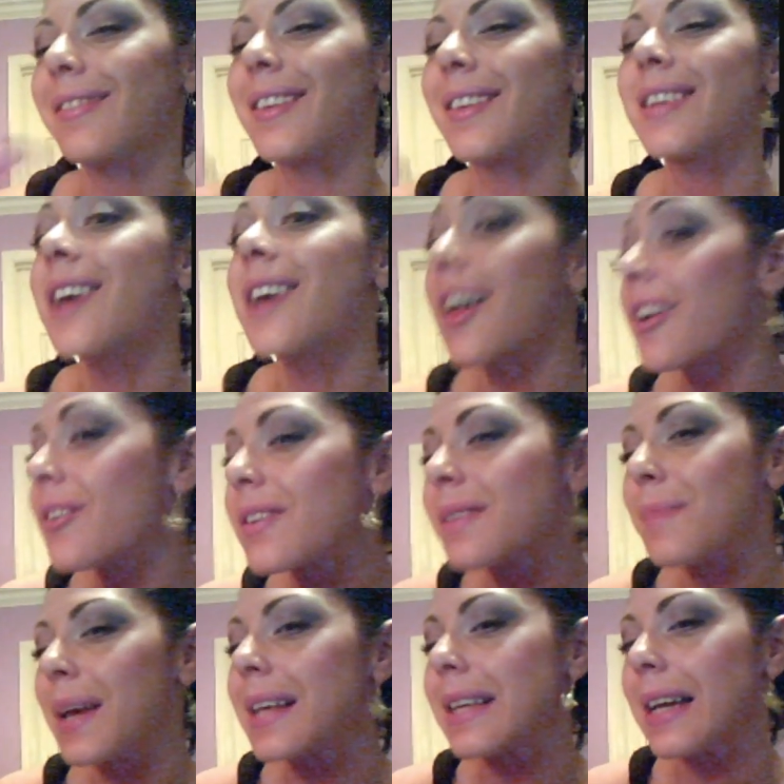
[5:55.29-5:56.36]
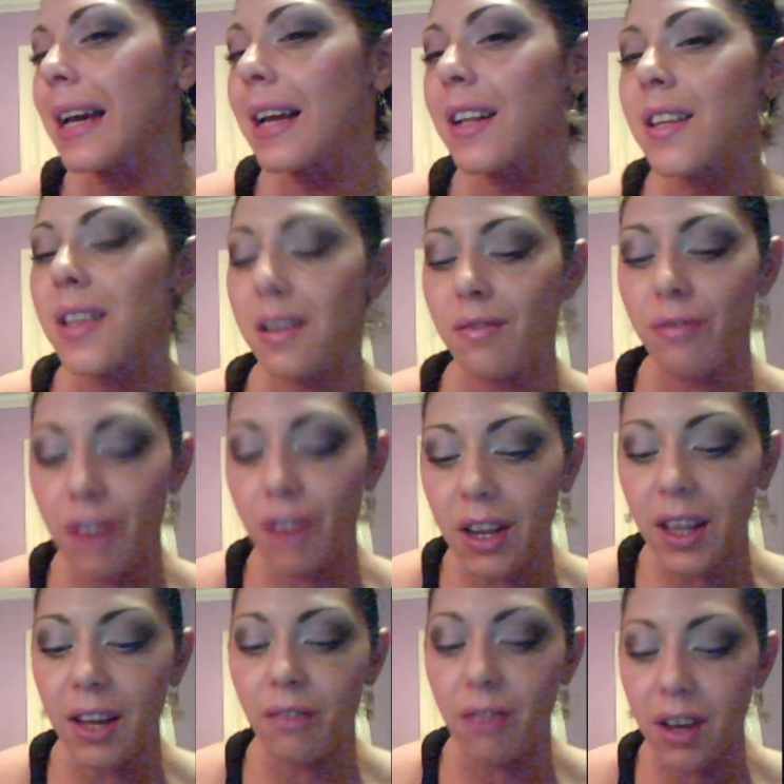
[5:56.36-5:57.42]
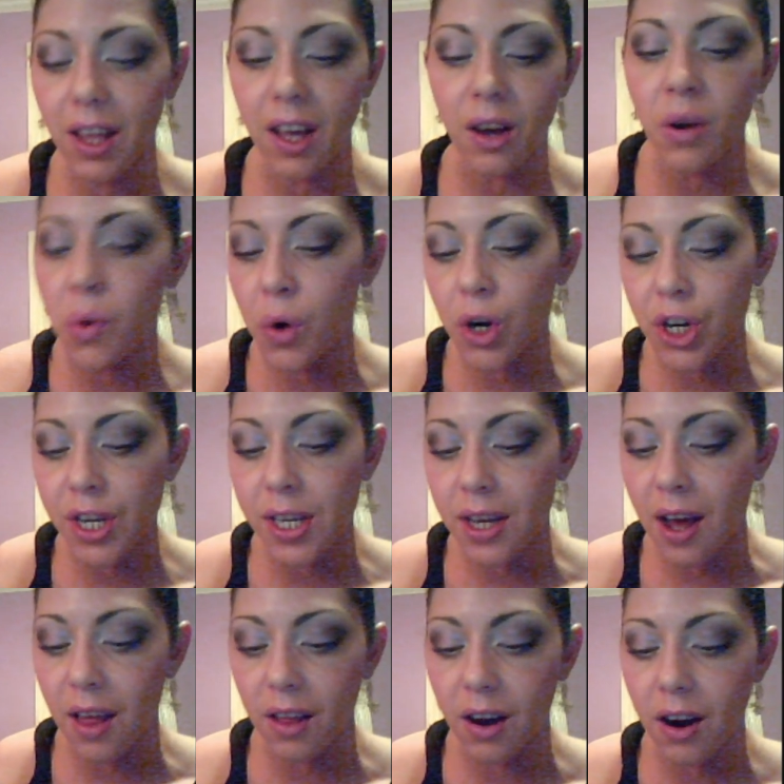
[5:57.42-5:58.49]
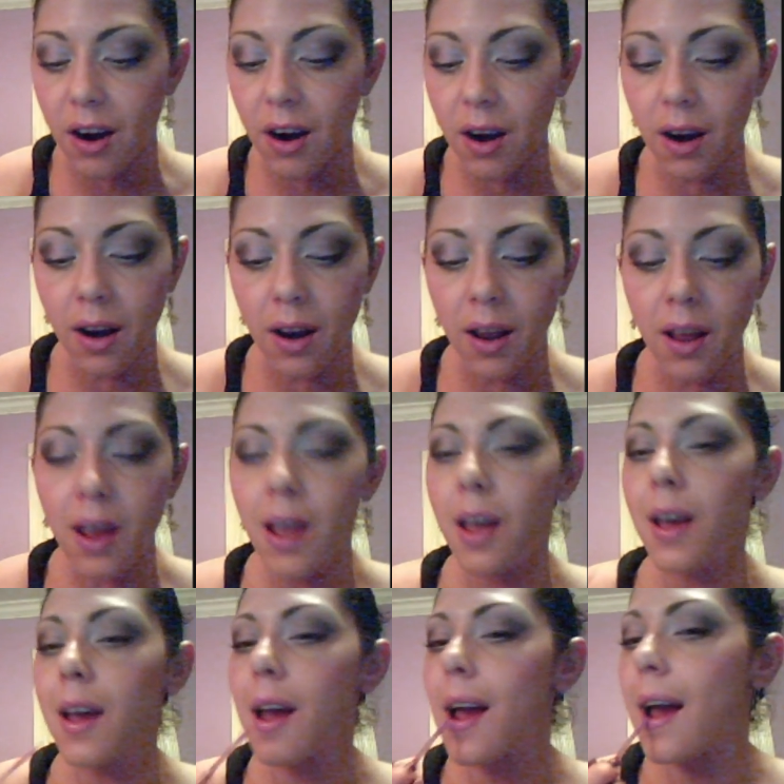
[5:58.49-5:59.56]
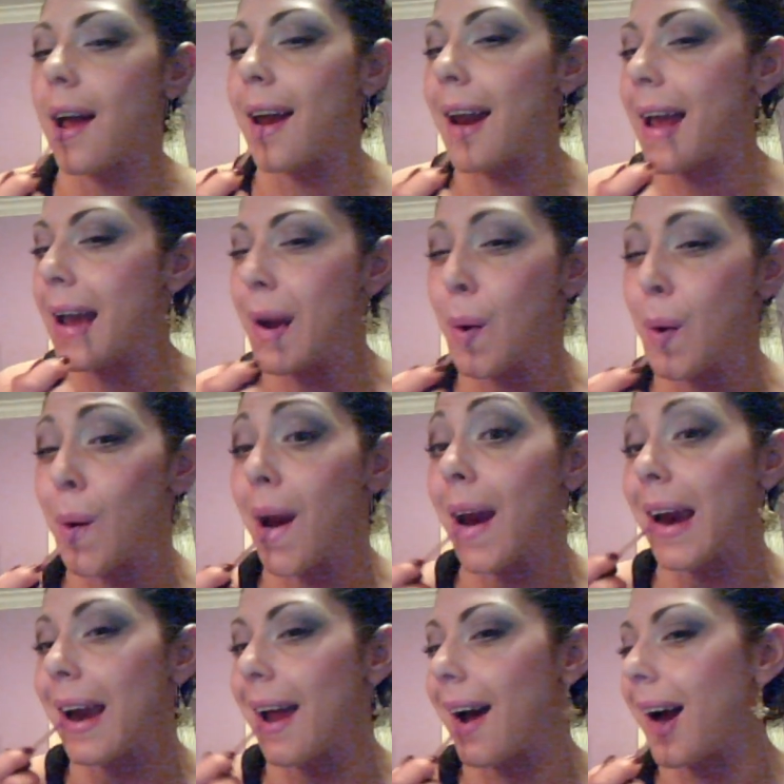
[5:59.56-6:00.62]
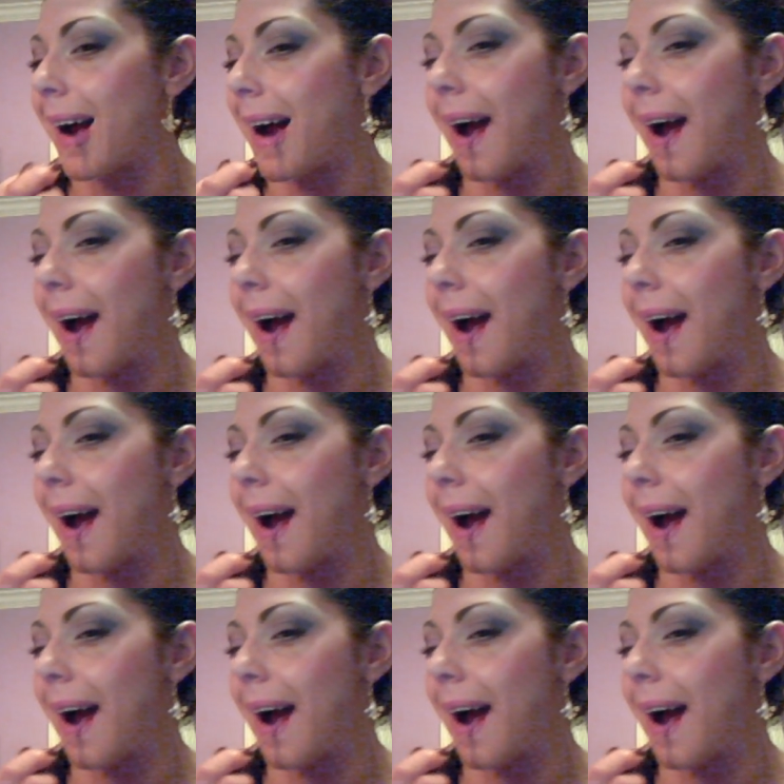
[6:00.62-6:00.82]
This color is amazing. It's really, really a gorgeous color. And I could wear it now.